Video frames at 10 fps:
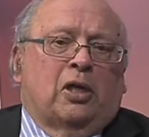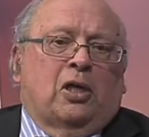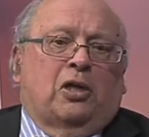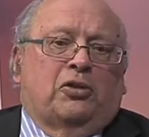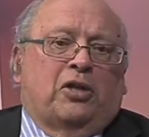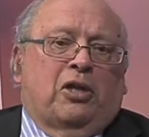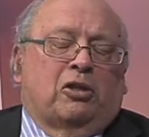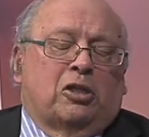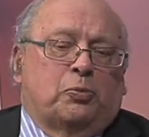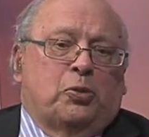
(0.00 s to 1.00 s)
is that
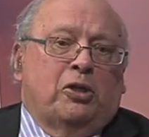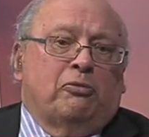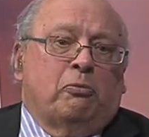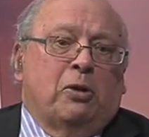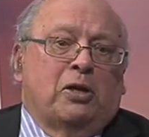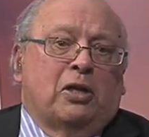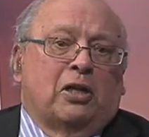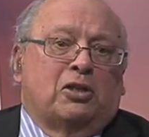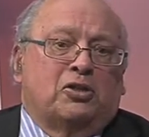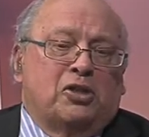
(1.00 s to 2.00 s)
the speed of wind
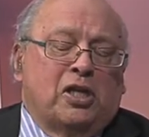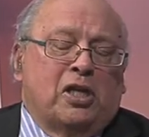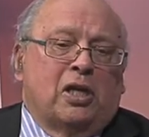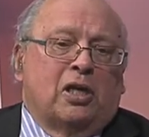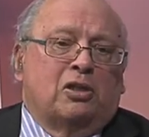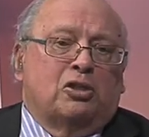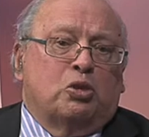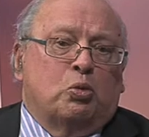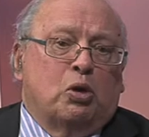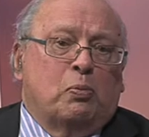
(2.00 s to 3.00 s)
at sea is
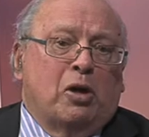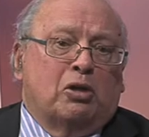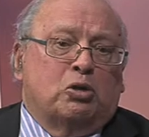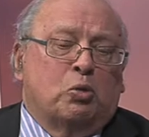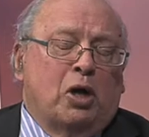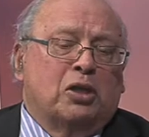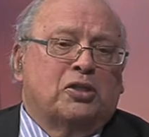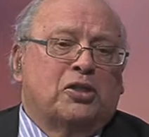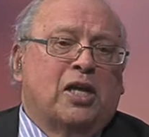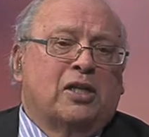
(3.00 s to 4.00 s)
about
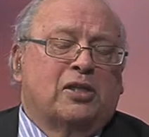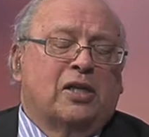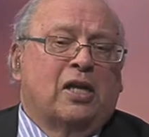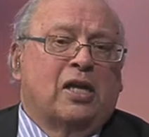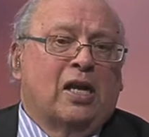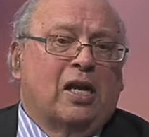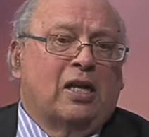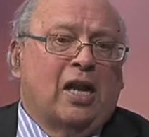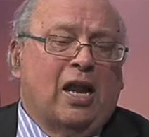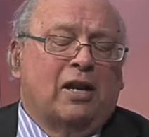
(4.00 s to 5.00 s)
twice that at
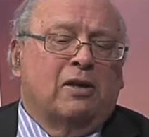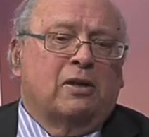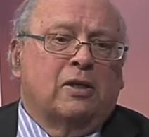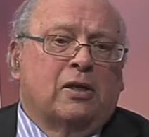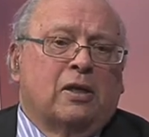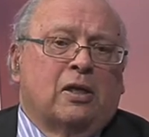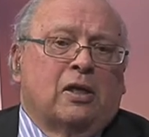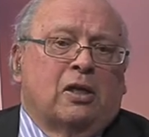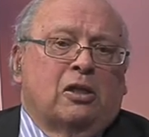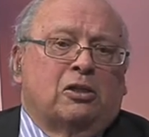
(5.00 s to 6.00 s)
land.
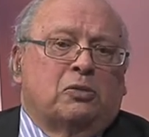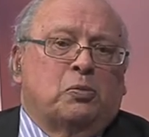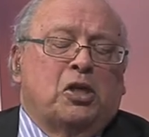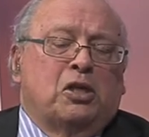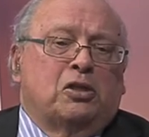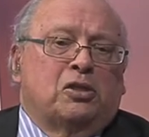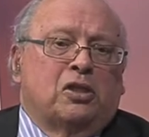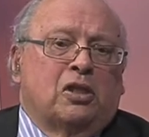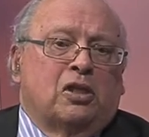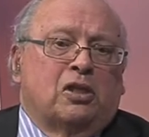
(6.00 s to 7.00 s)
This means
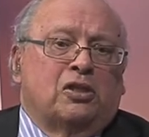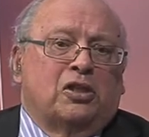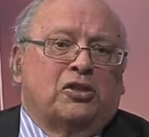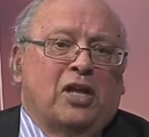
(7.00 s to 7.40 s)
that the